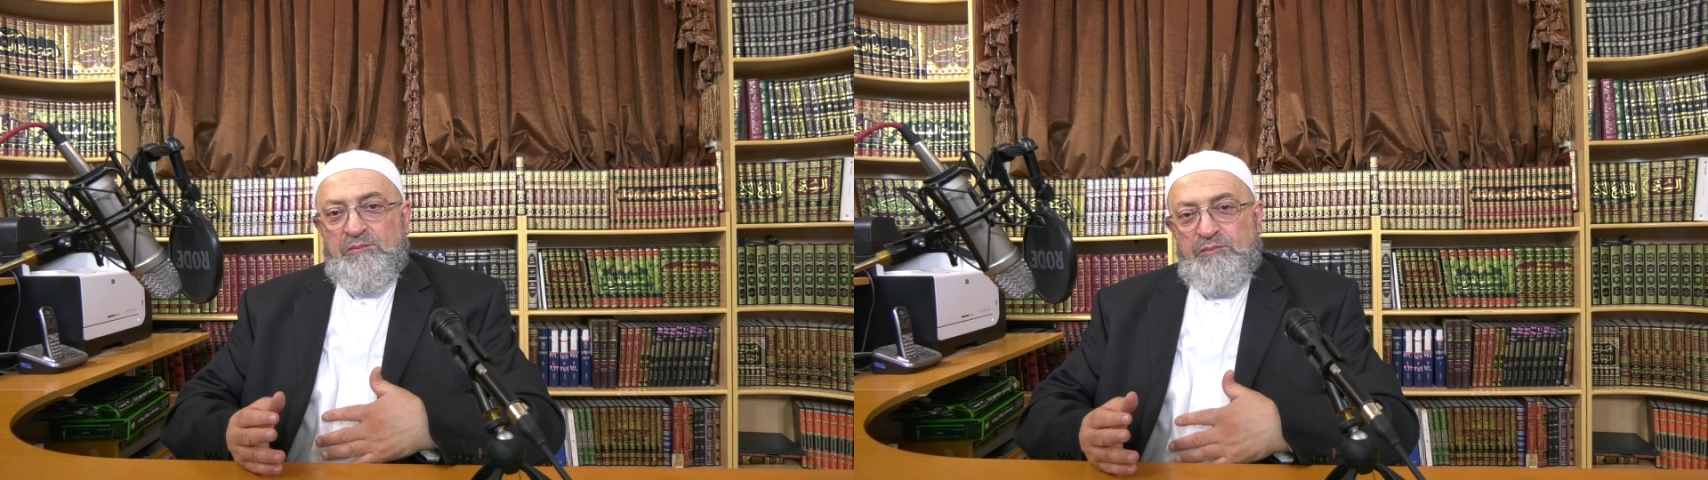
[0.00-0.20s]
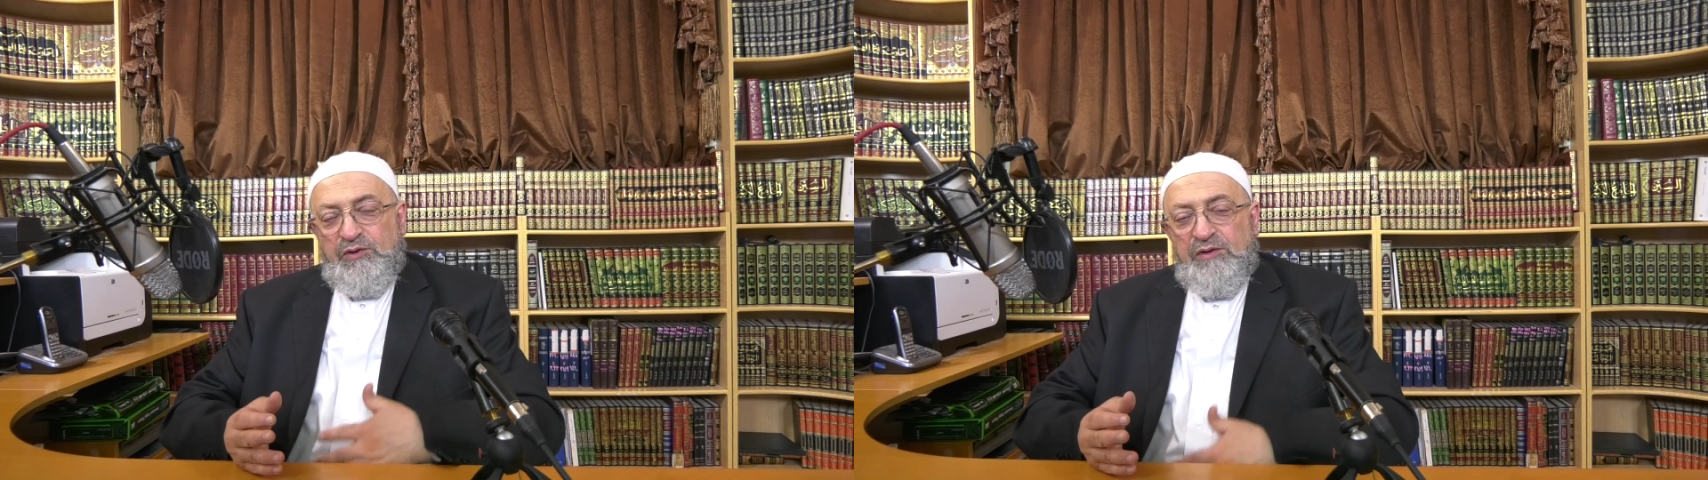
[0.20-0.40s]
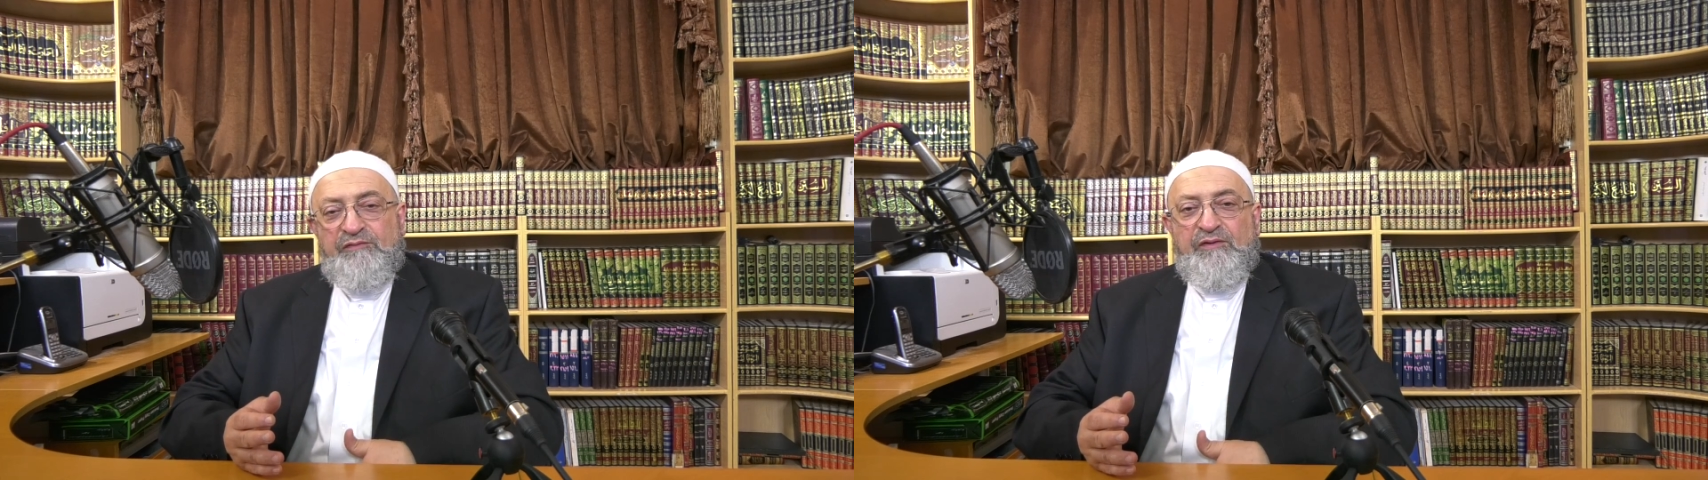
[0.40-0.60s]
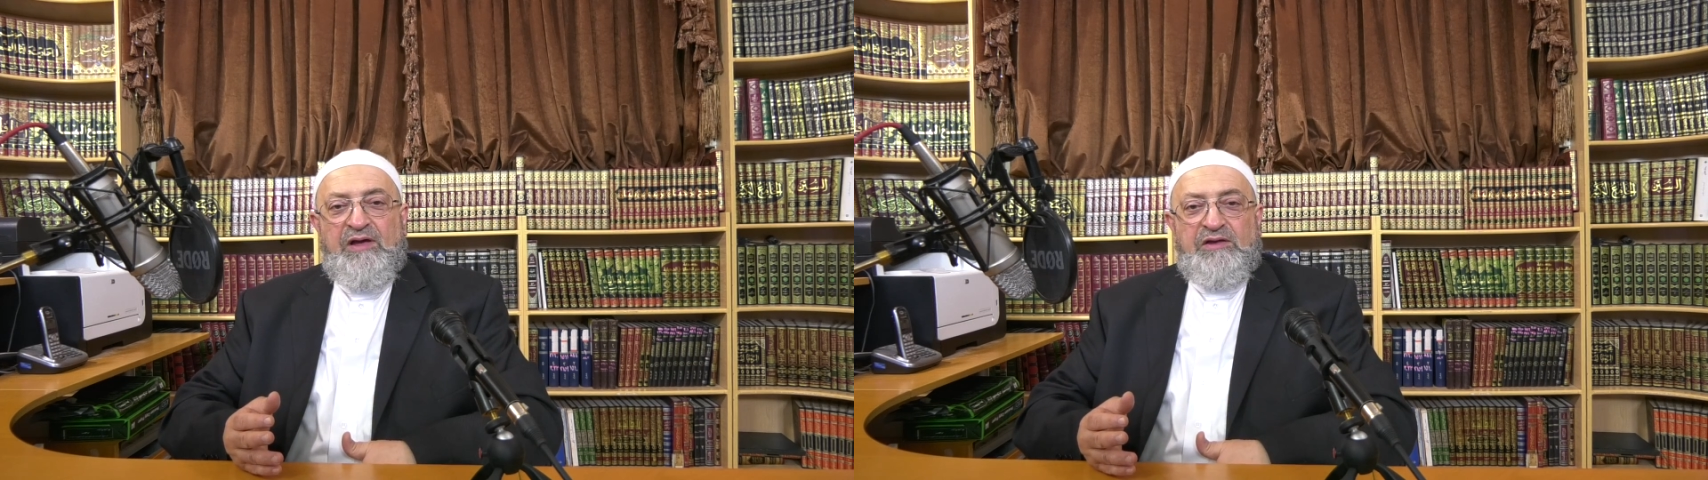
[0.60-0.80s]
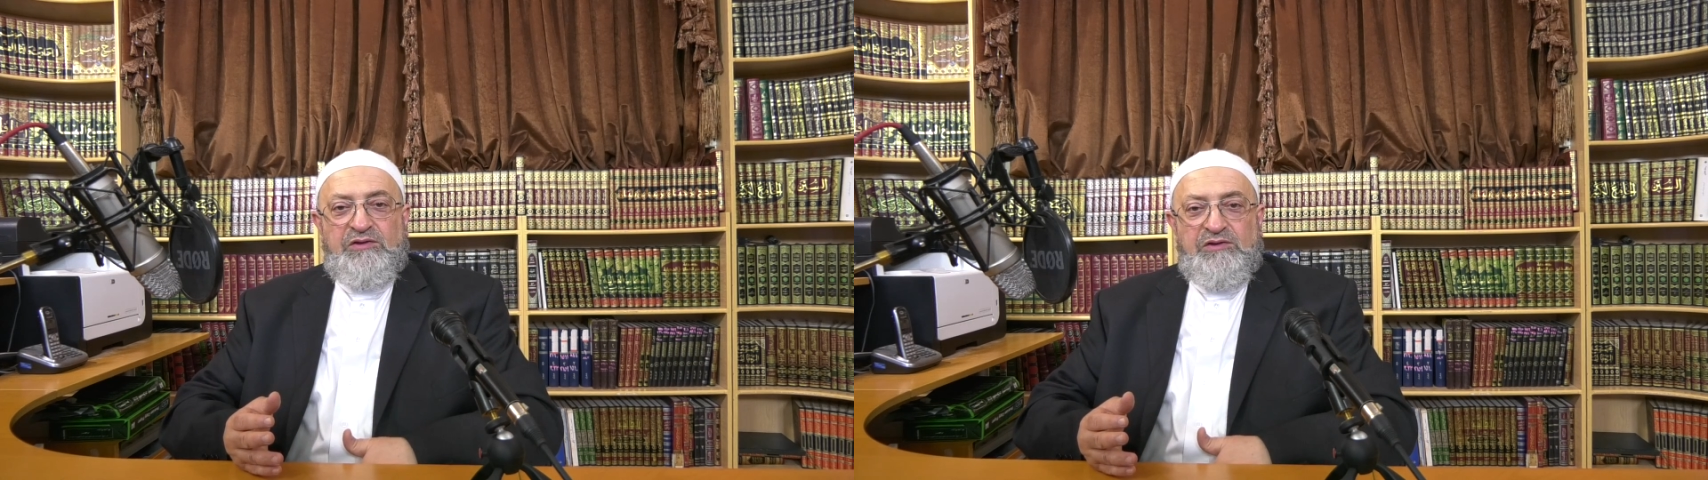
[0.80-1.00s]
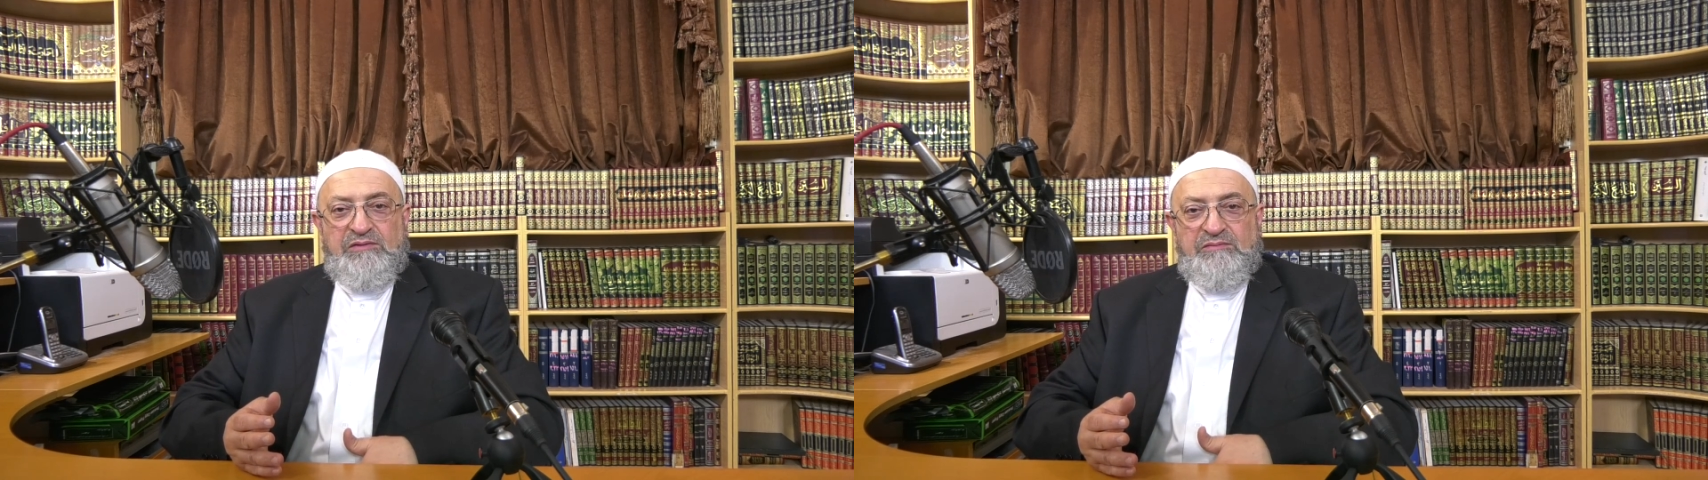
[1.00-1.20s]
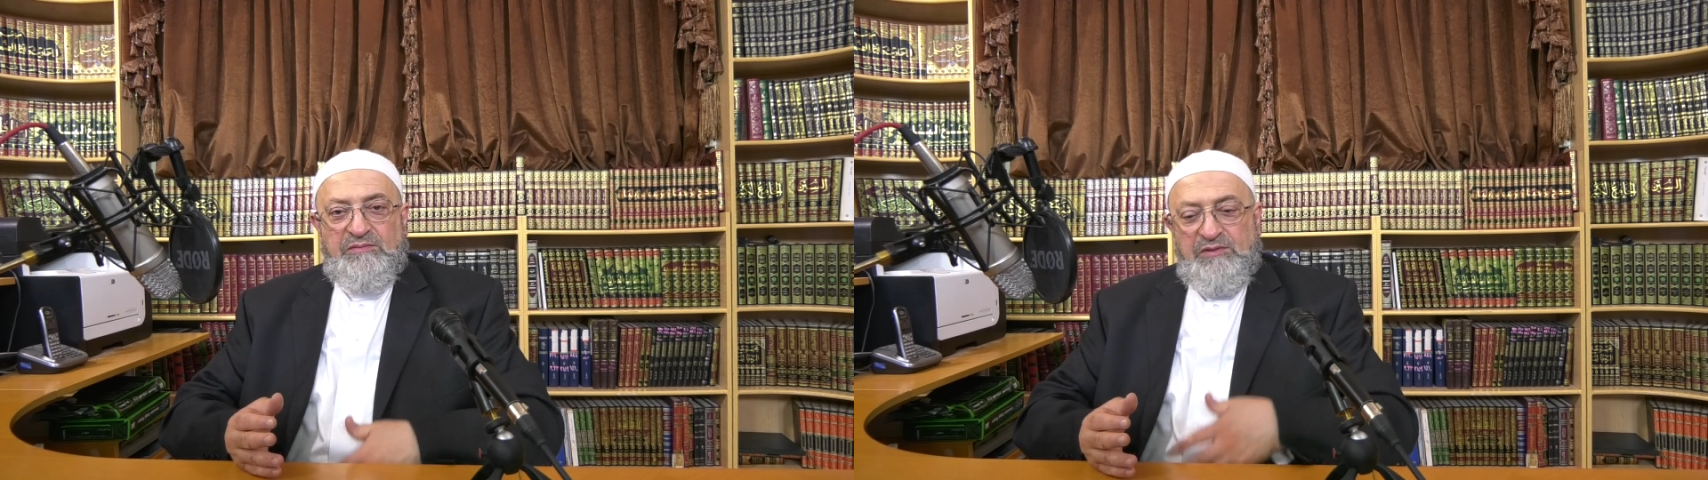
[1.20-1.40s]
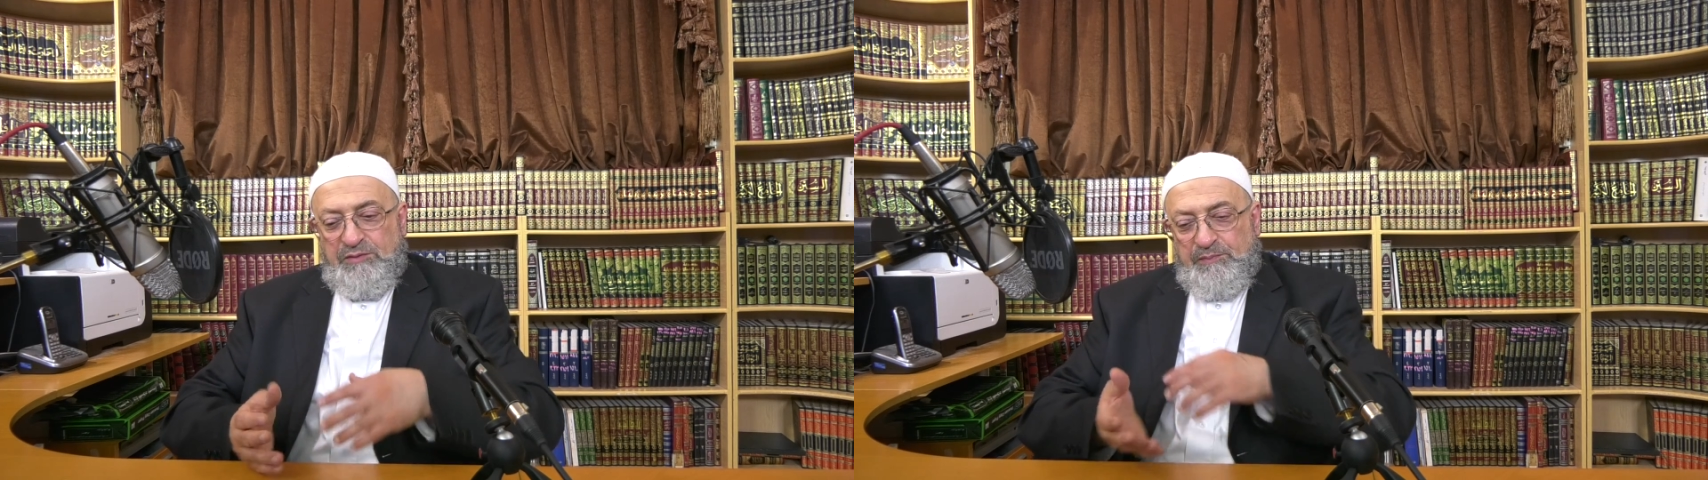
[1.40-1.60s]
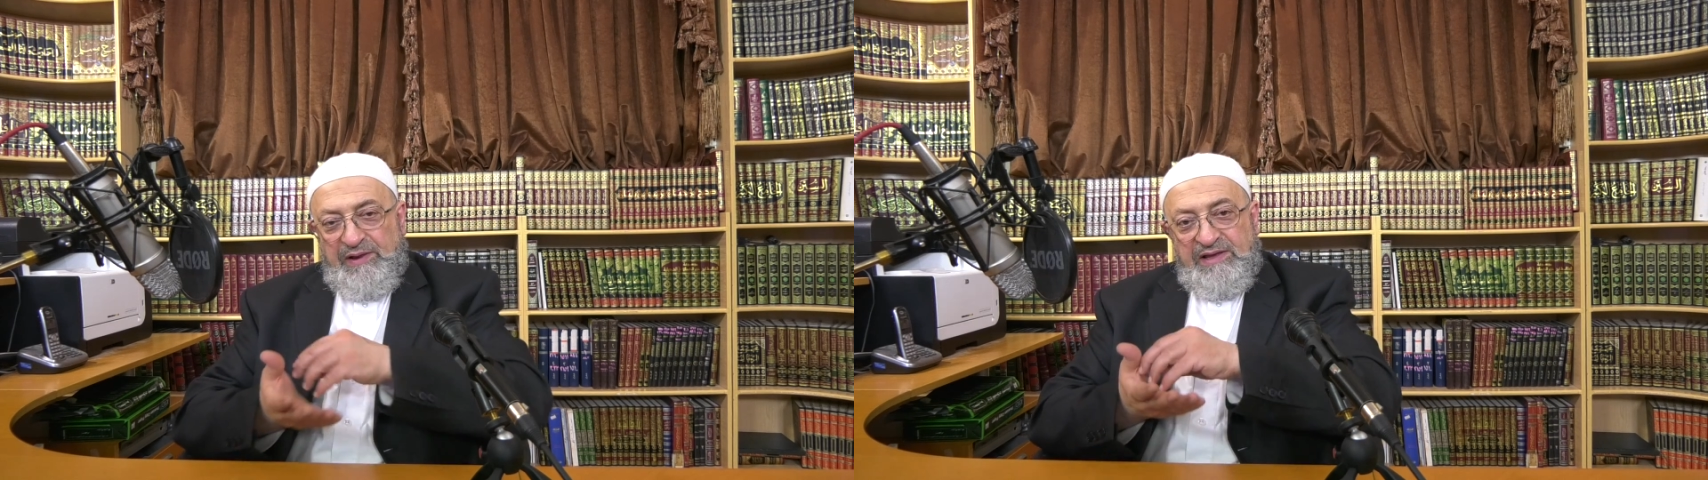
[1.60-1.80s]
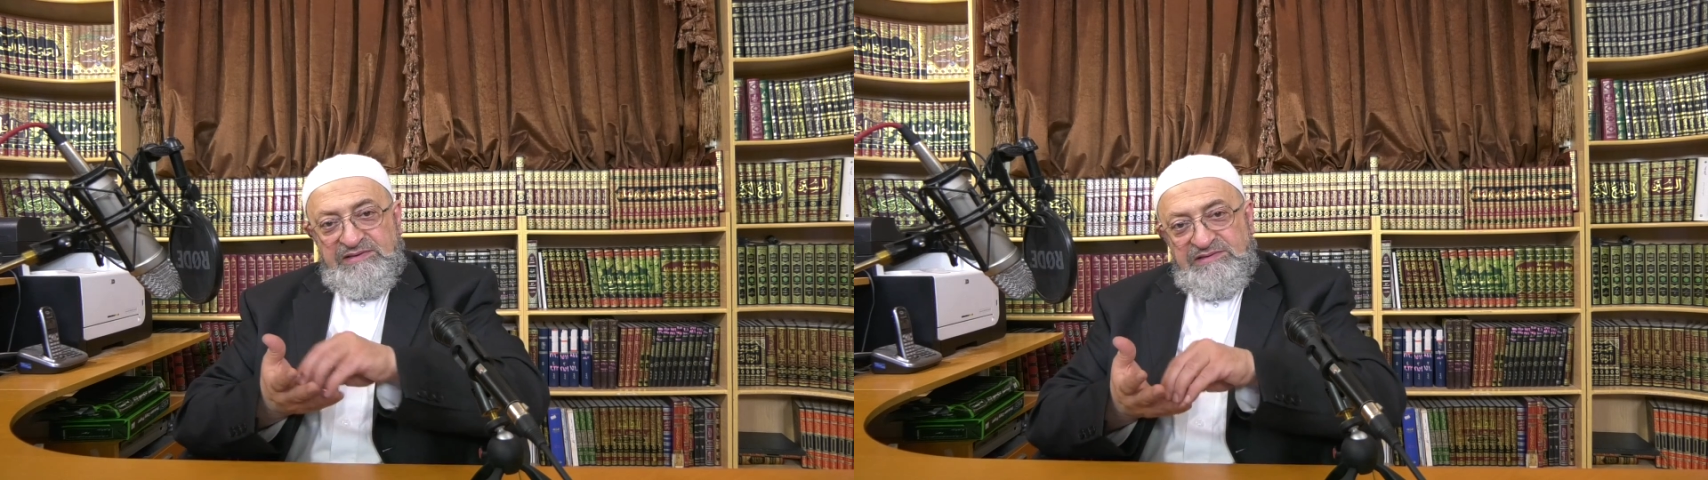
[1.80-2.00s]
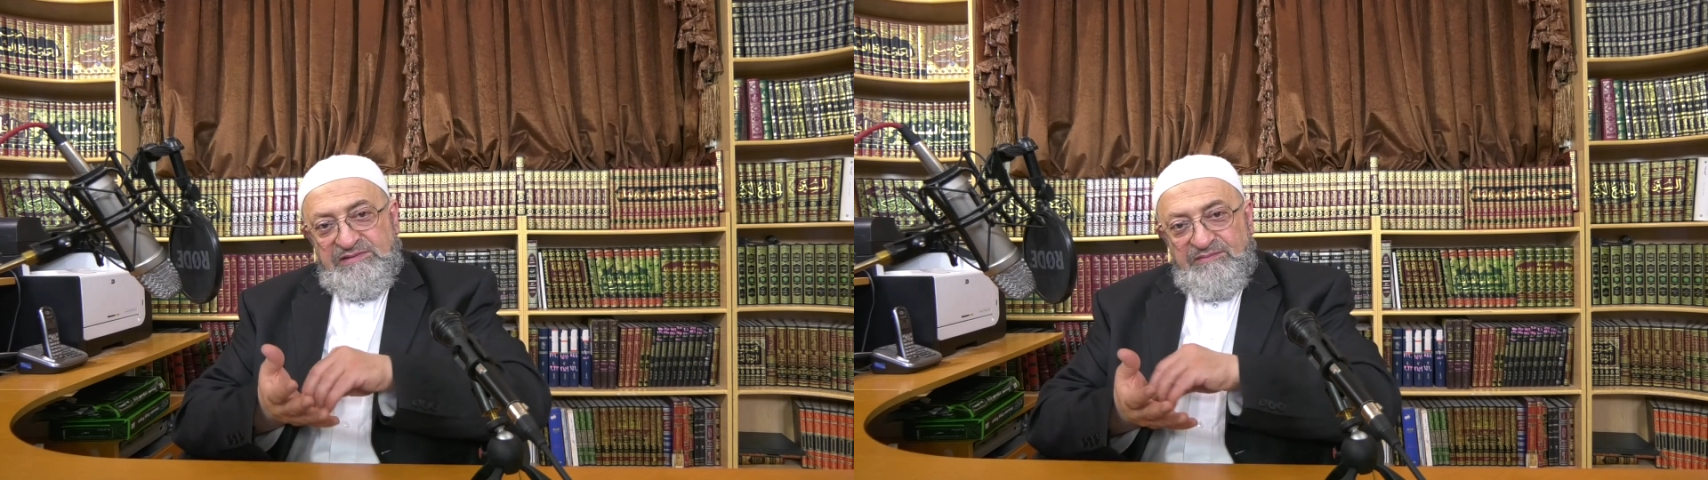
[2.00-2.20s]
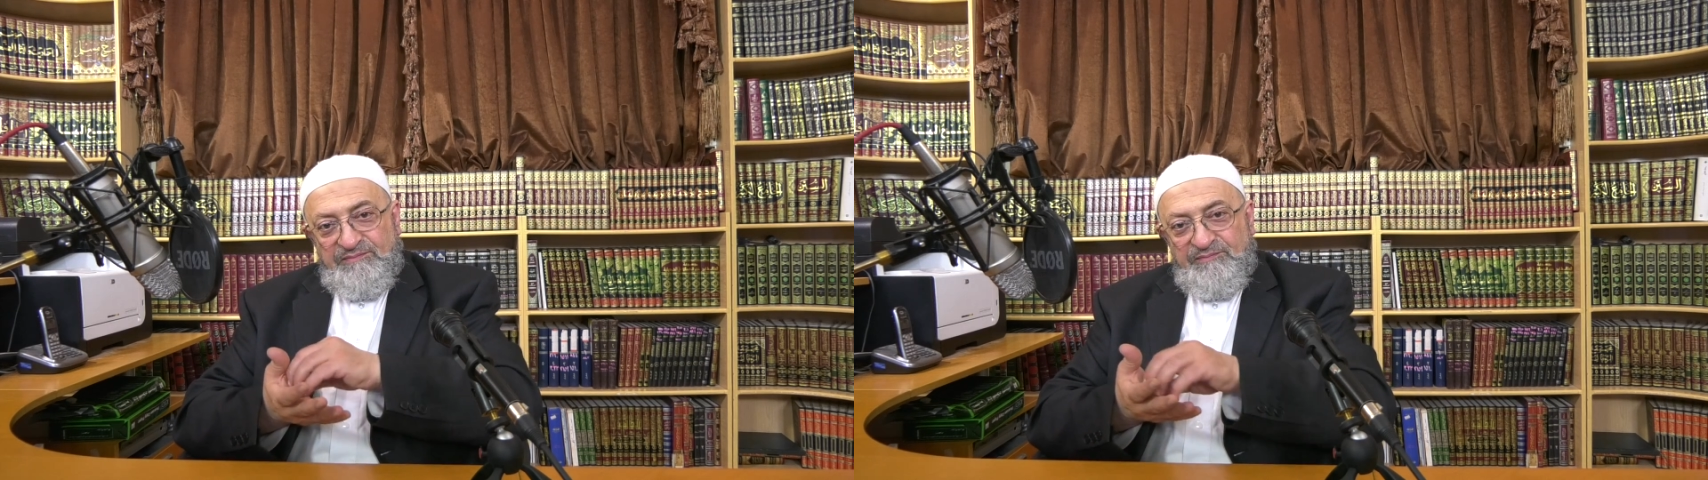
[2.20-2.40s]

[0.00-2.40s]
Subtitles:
purify the place,